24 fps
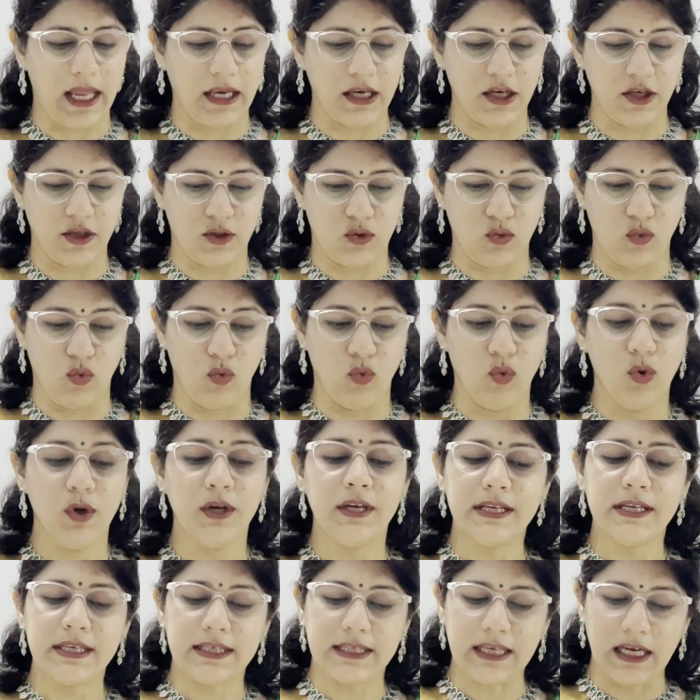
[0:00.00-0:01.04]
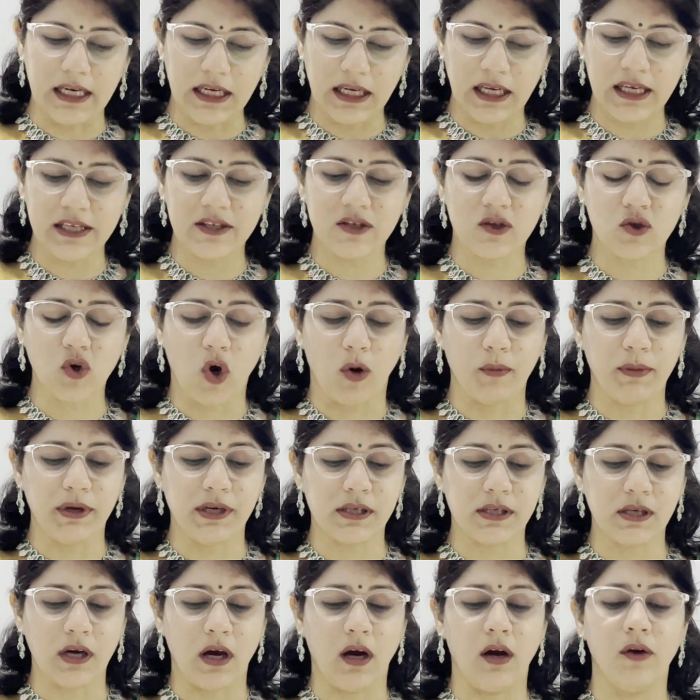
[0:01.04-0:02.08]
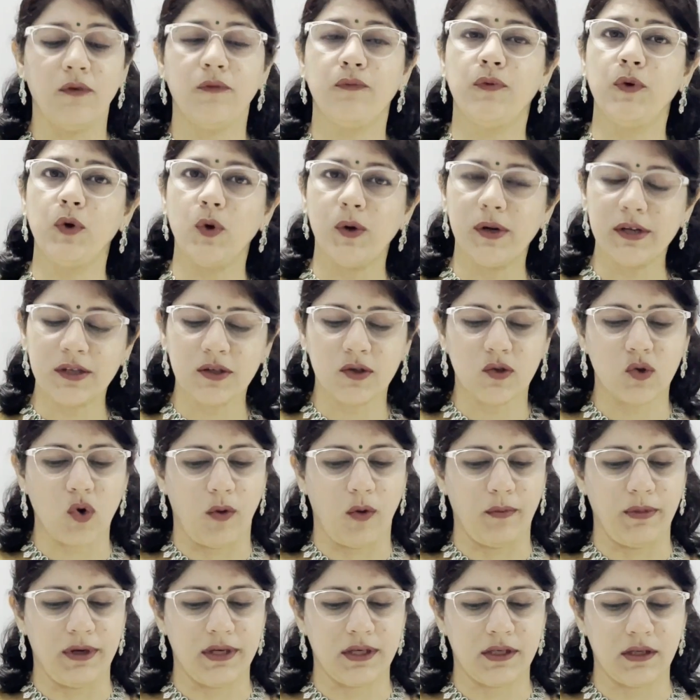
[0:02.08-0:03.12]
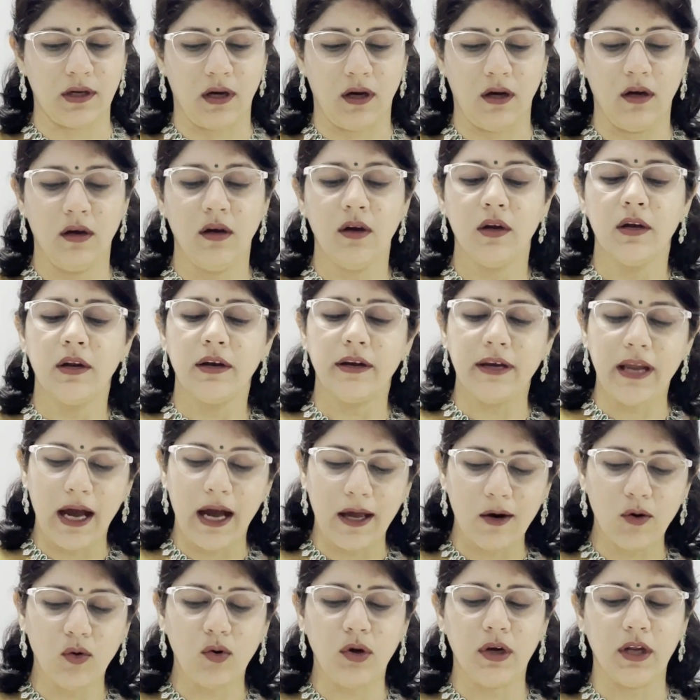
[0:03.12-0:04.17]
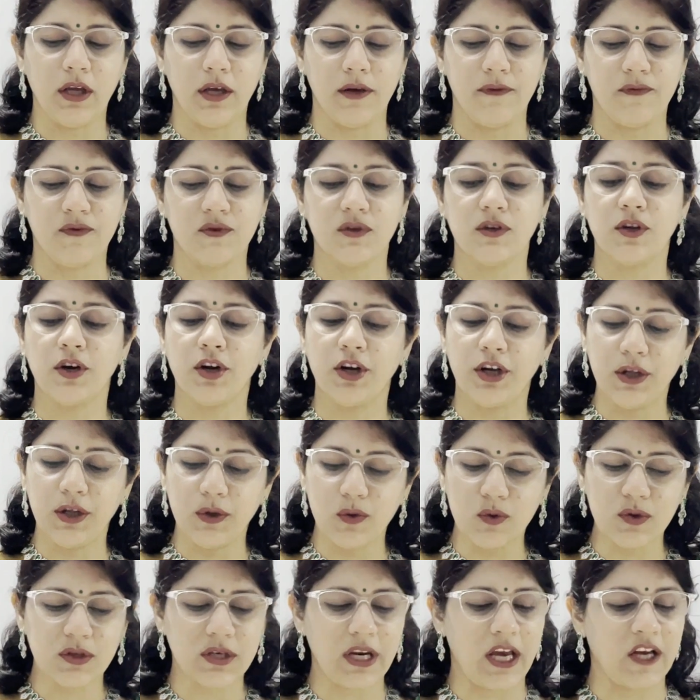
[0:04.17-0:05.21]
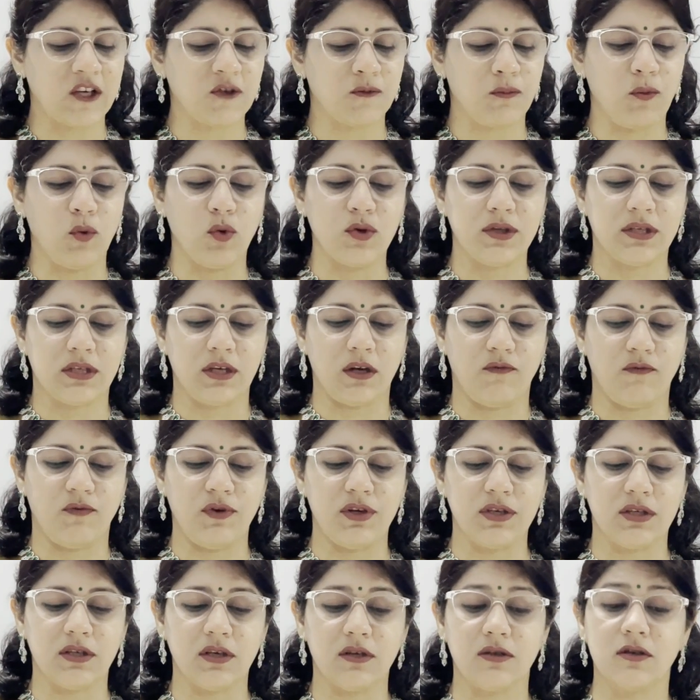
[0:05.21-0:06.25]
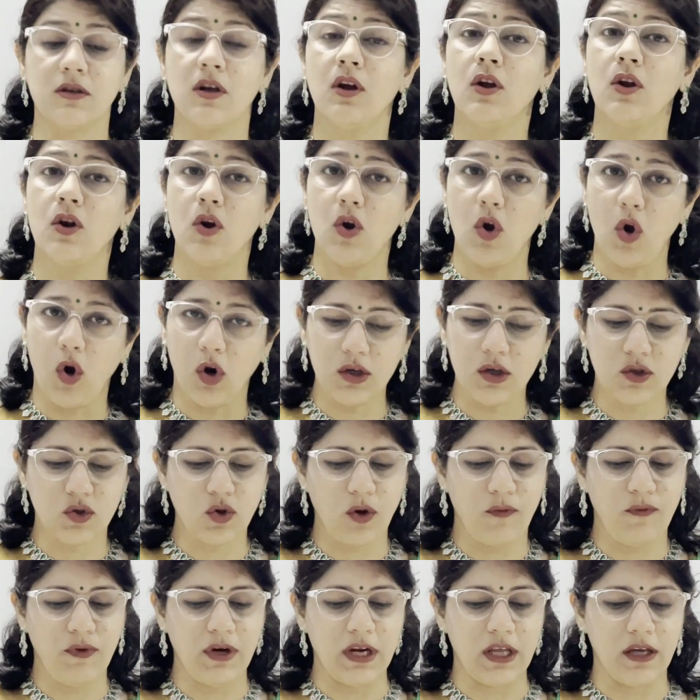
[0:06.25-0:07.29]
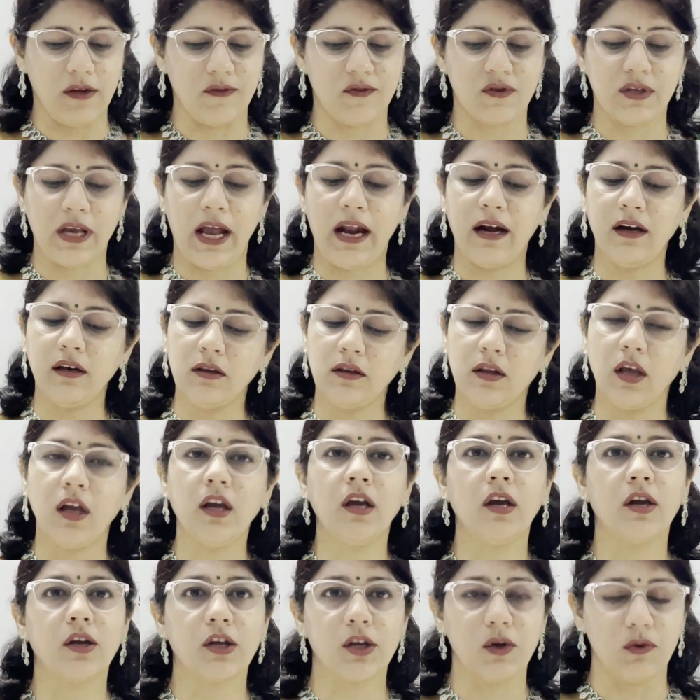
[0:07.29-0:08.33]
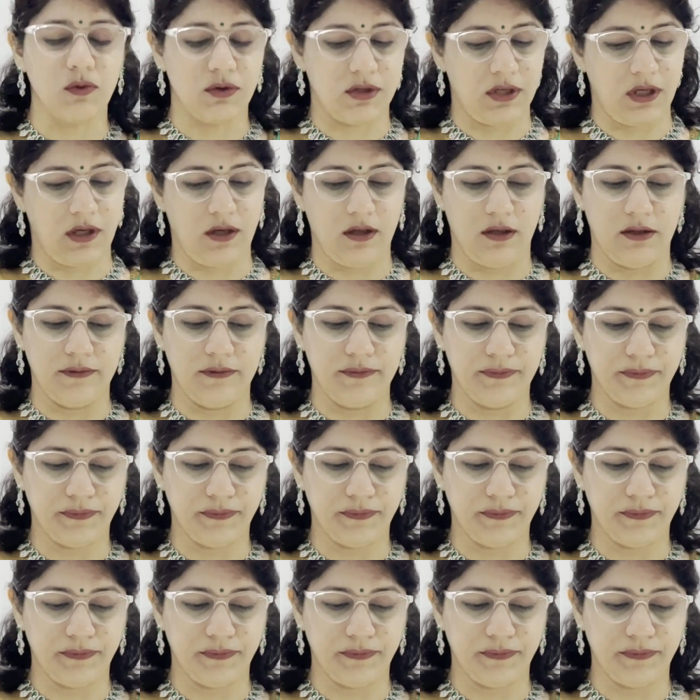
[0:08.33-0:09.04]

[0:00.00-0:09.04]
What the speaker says: any two. Sunken stomata, fewer stomata, narrow leaves, reduced exposed surfaces, loss of leaves and thick cuticle.